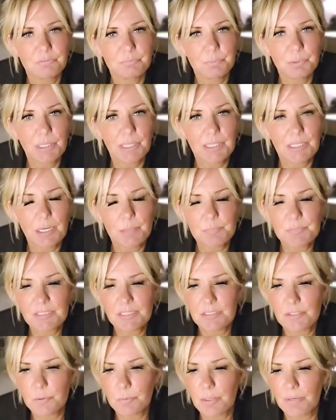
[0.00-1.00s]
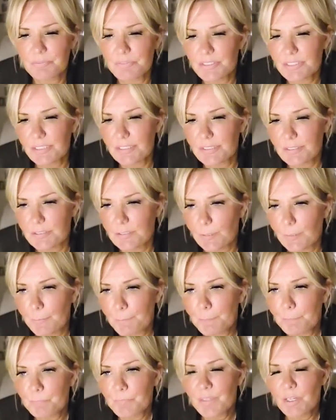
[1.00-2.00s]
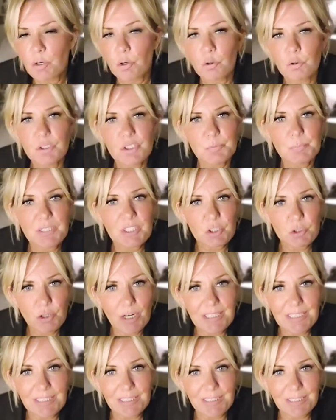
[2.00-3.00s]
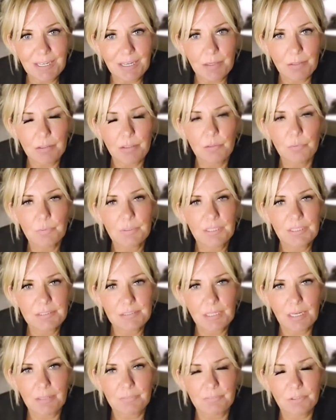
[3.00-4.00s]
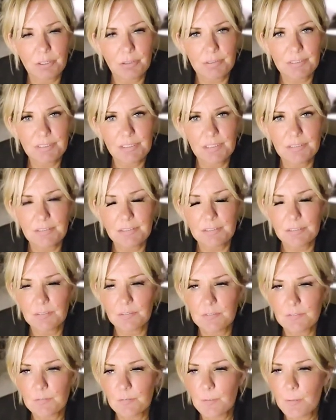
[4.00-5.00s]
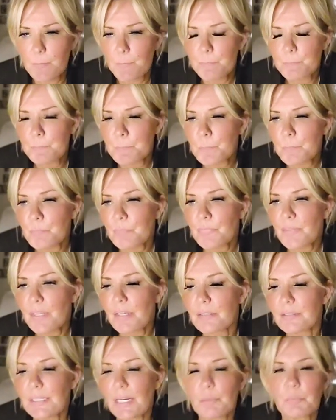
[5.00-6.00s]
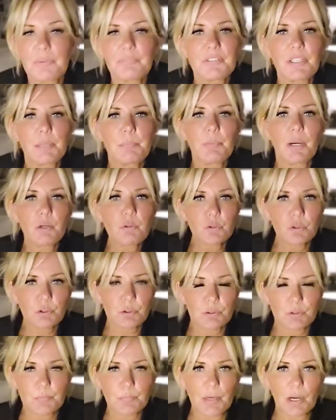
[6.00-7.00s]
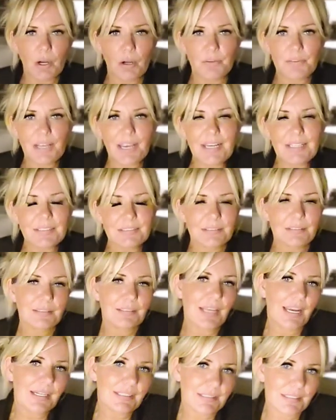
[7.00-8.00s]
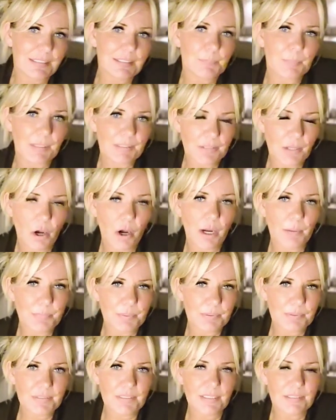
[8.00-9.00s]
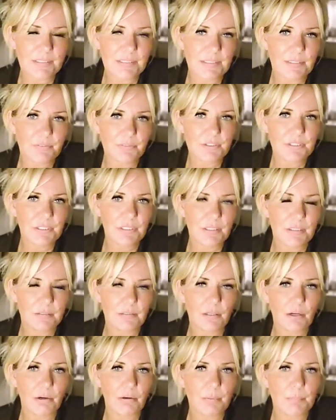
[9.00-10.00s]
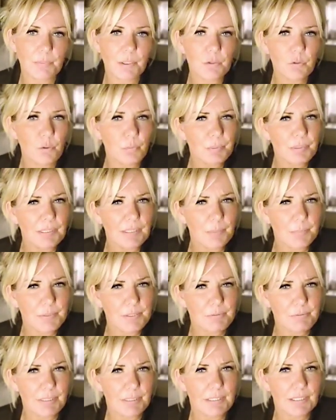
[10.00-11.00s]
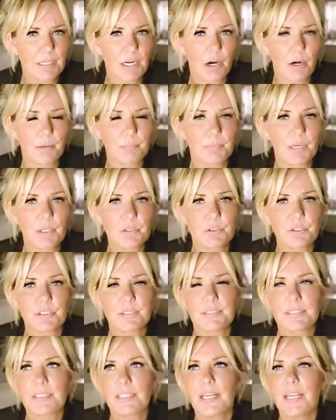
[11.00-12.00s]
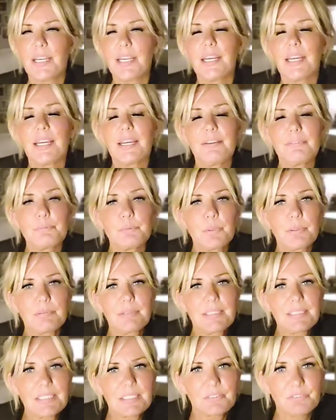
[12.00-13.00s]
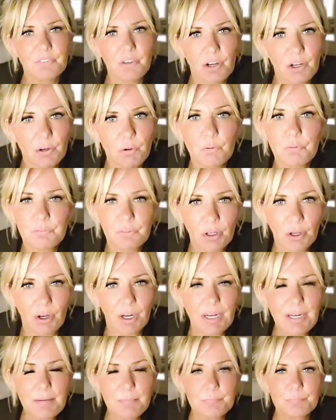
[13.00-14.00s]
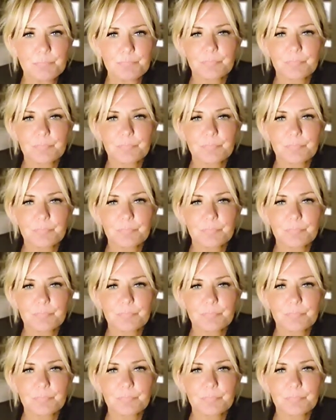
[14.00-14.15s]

prey comes into our vicinity, or to be tracking it. We need to have our senses. Now, with the emotion part, that's explained, the hypersensitivity and our not being able to regulate our emotions. If we're in this fight or flight